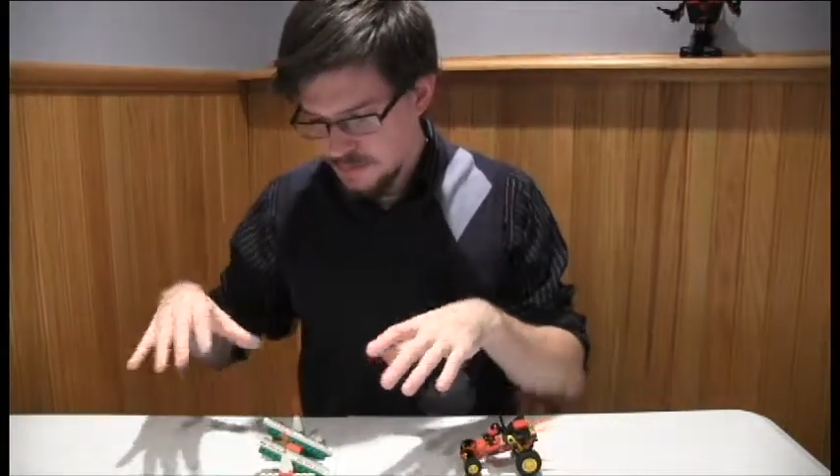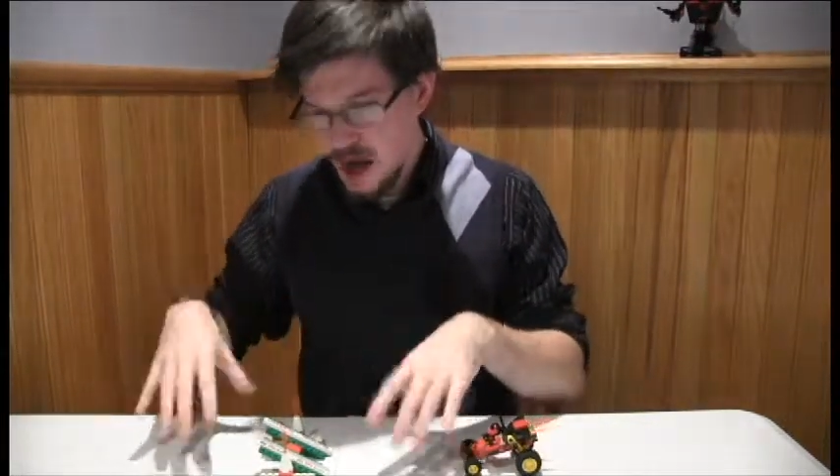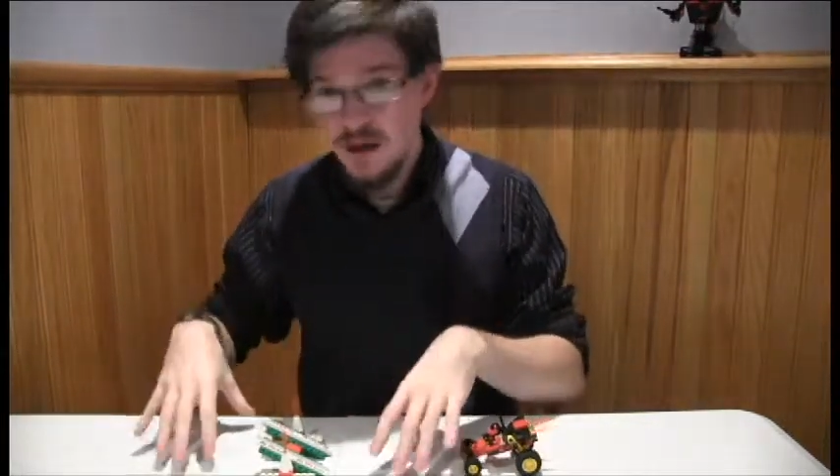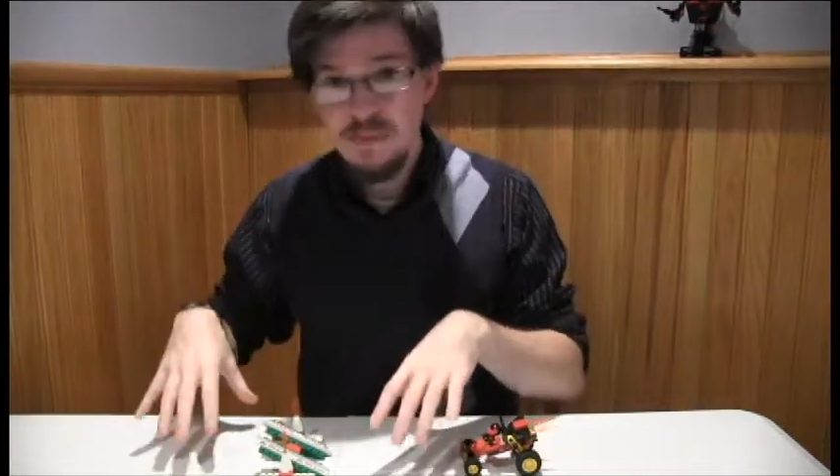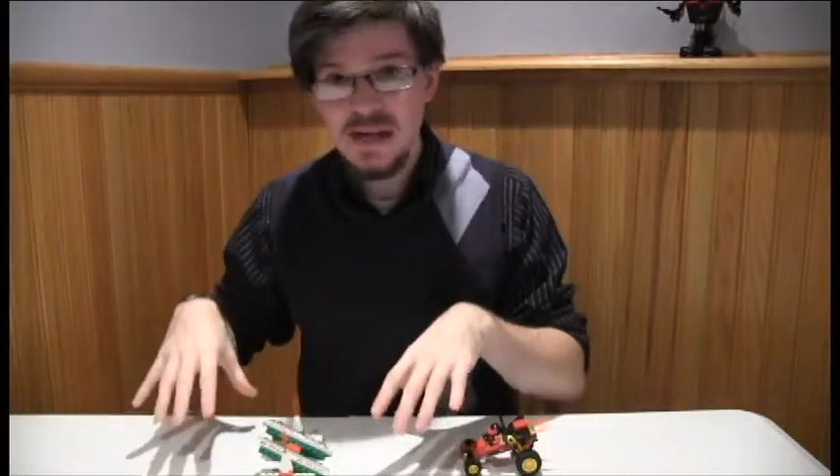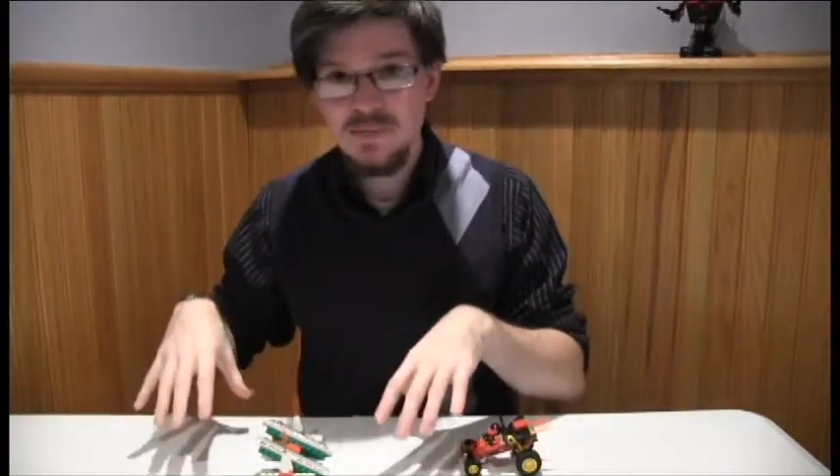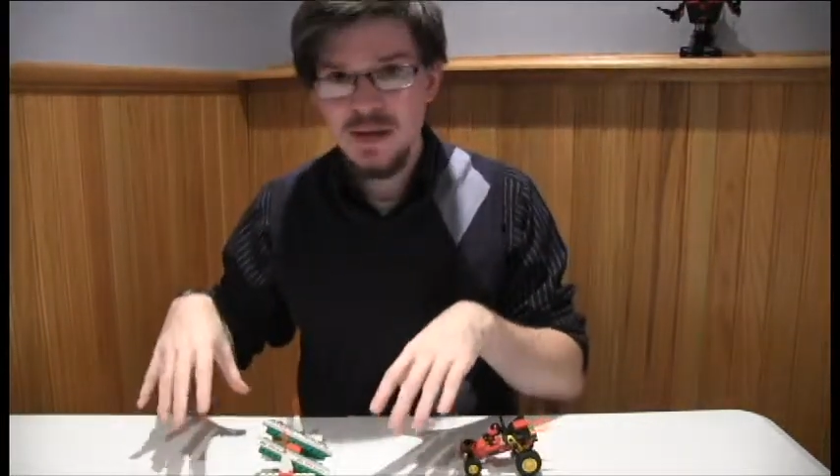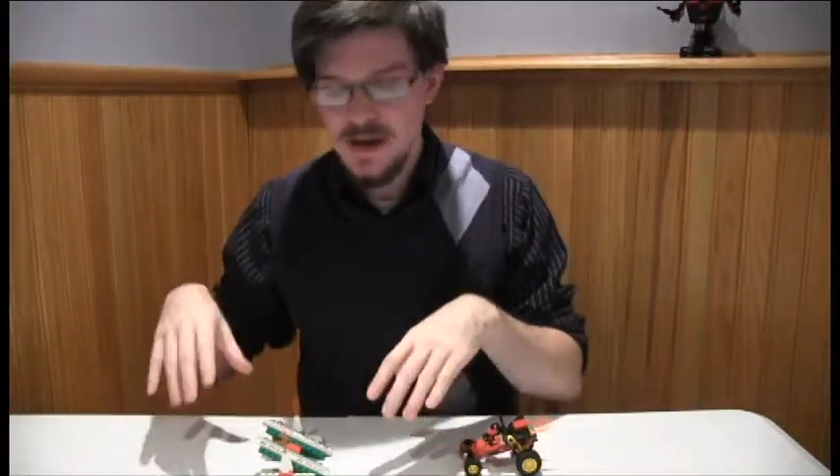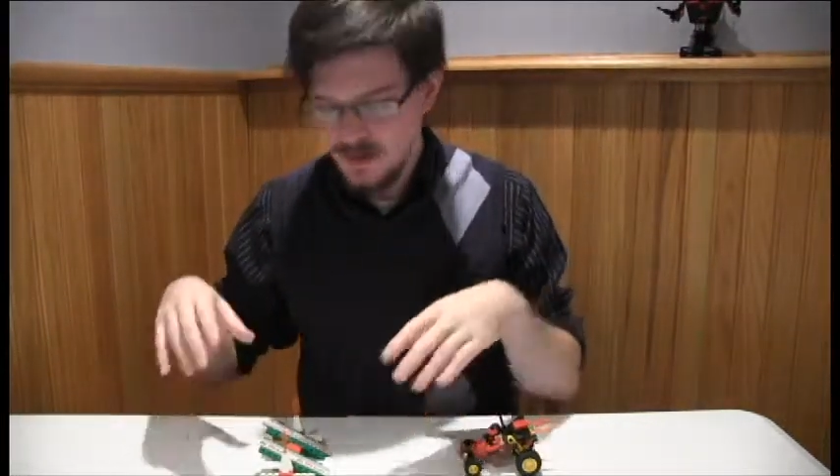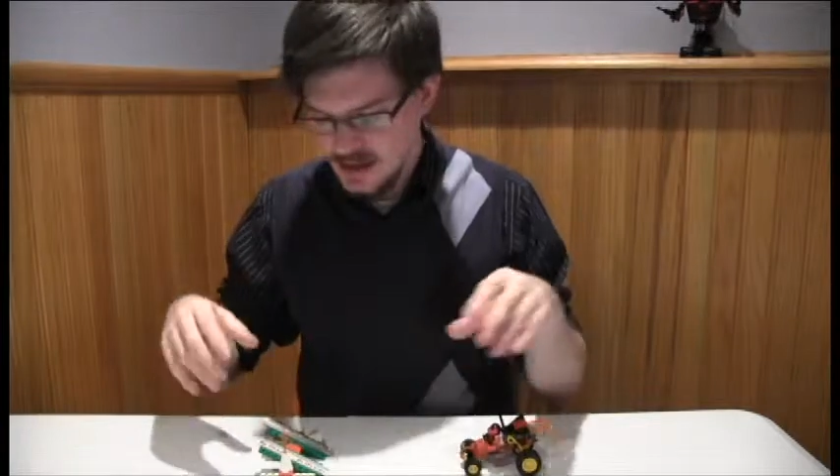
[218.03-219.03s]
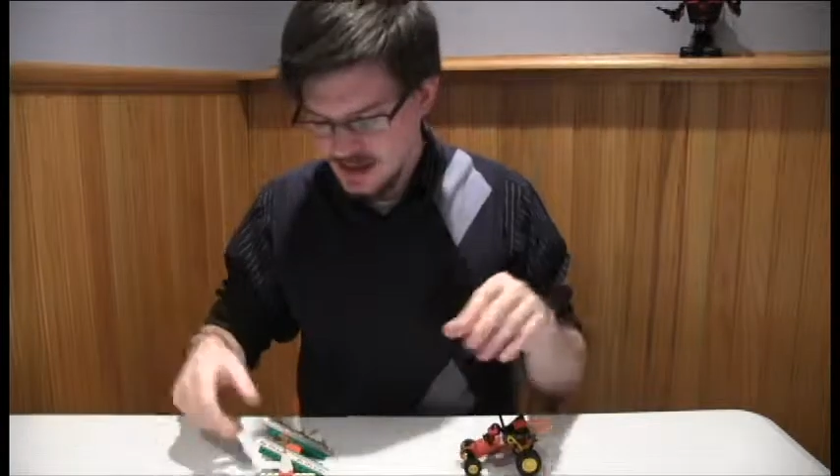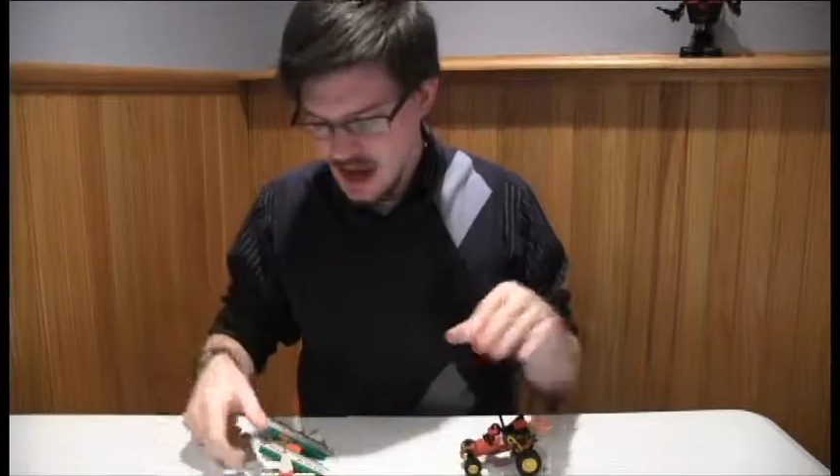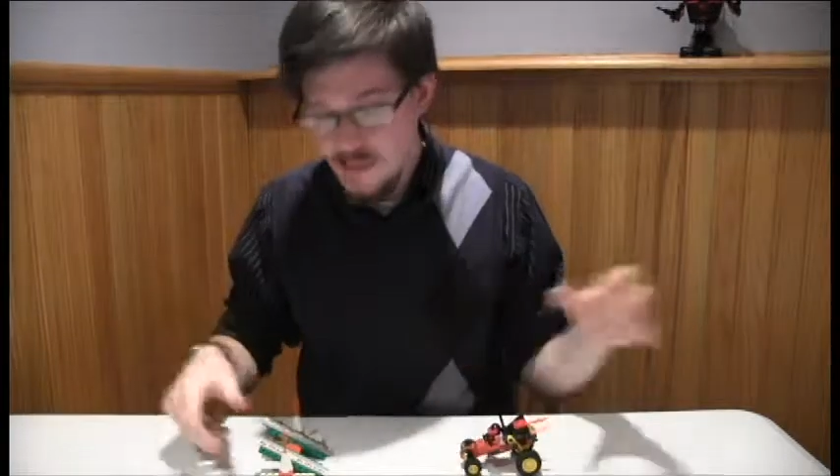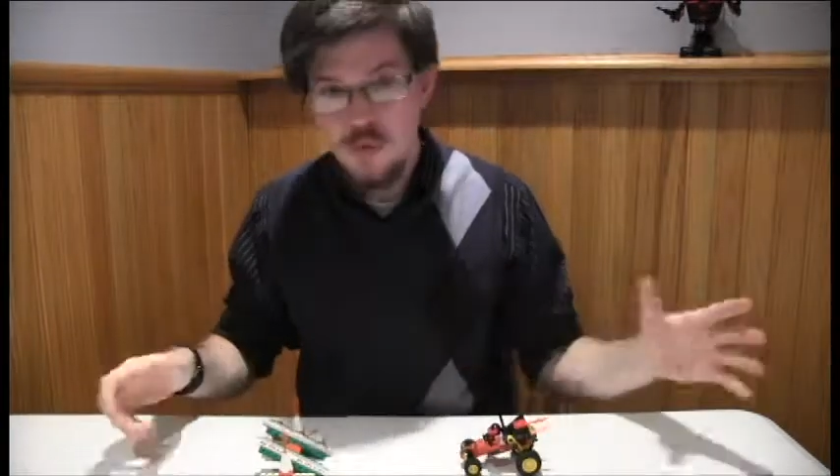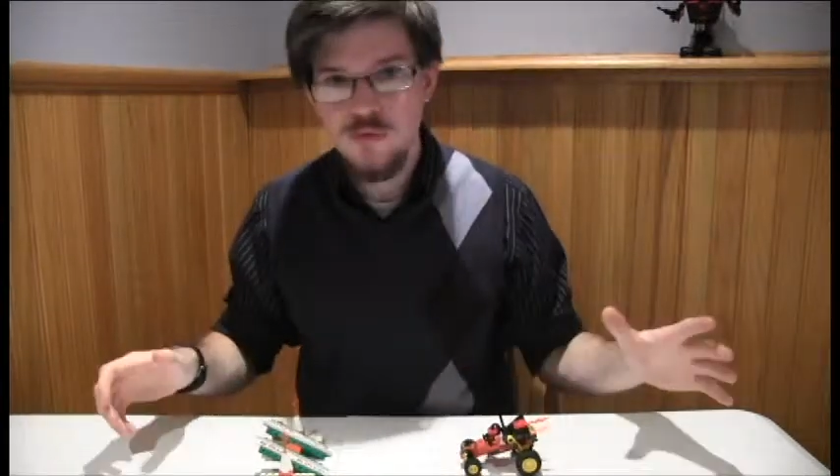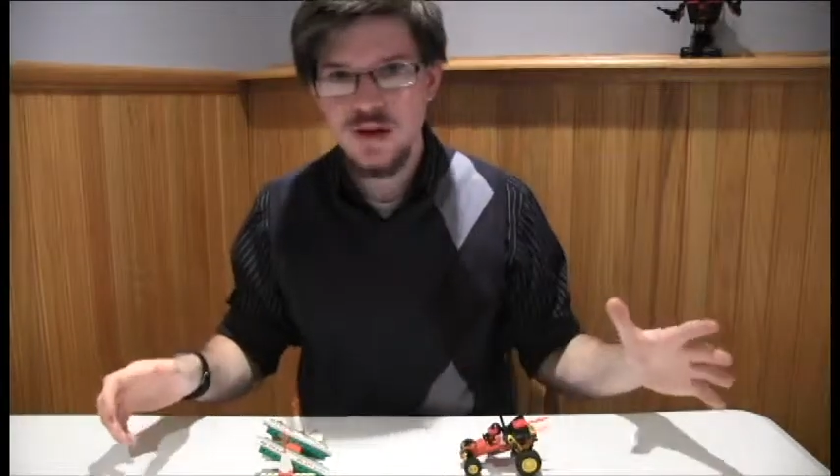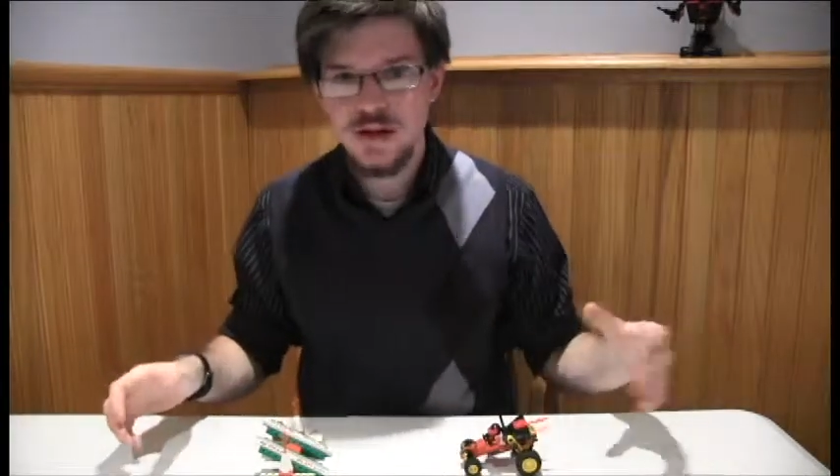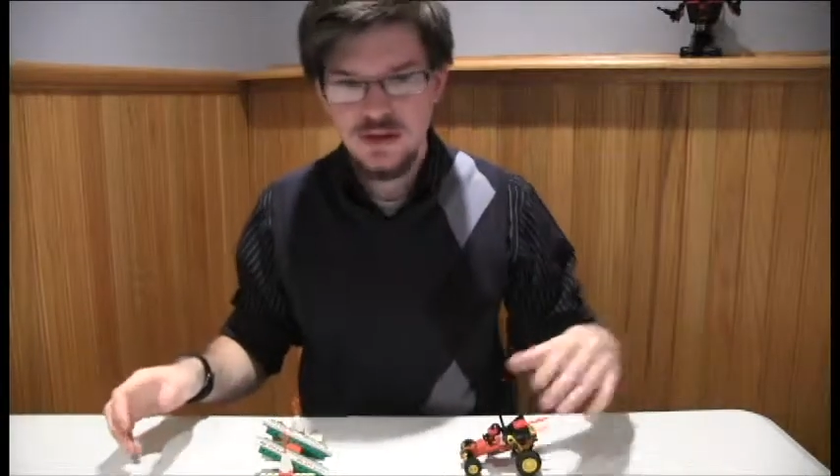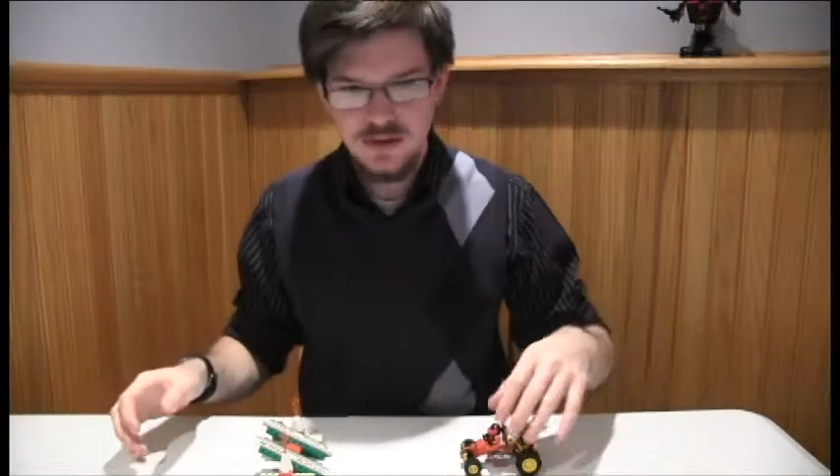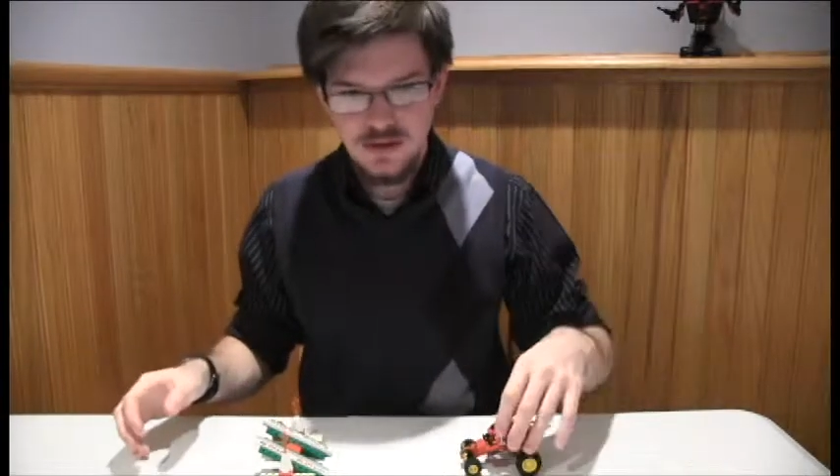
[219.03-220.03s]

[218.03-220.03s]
on a base plate, not moving.